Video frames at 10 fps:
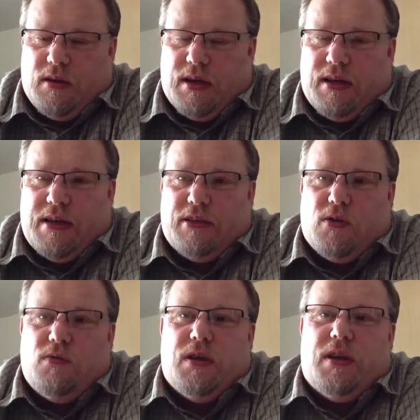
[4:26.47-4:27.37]
and they
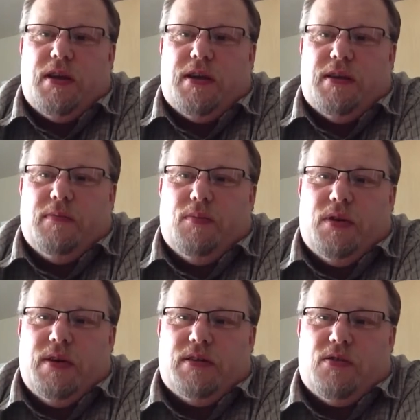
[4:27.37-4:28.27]
sold the kit, but
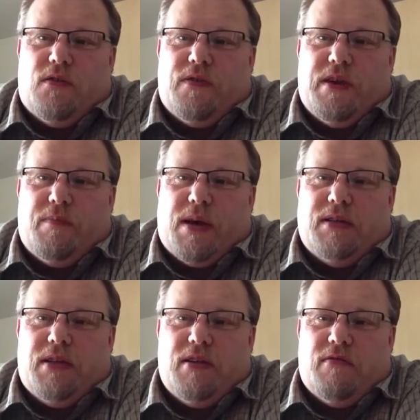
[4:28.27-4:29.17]
it's got a very
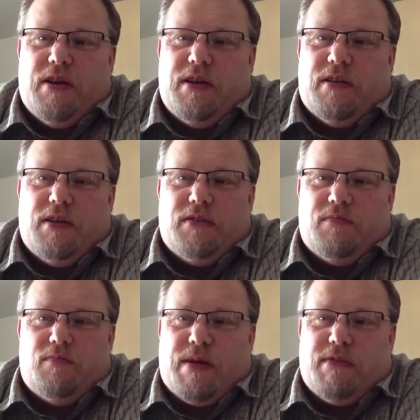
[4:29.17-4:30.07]
basic ingredient. It's
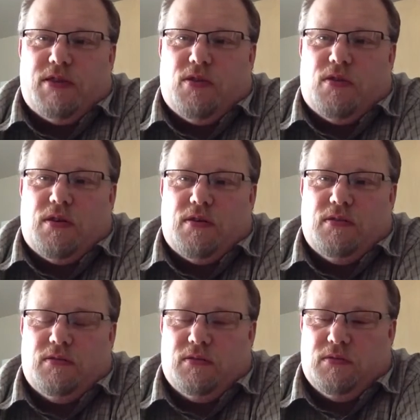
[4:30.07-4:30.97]
Marisota
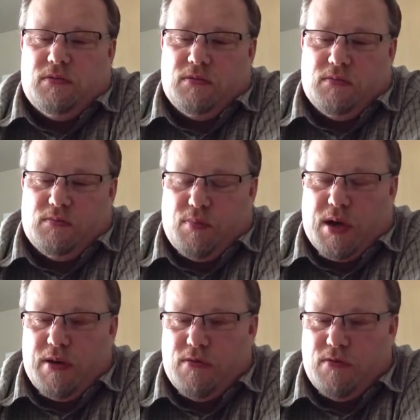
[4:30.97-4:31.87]

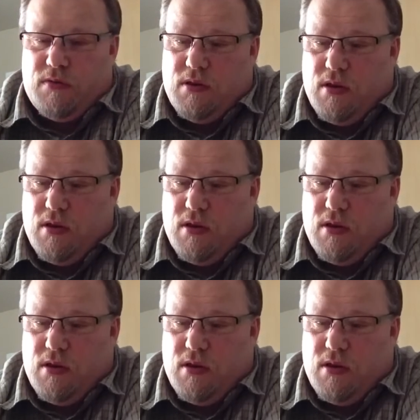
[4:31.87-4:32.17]
pale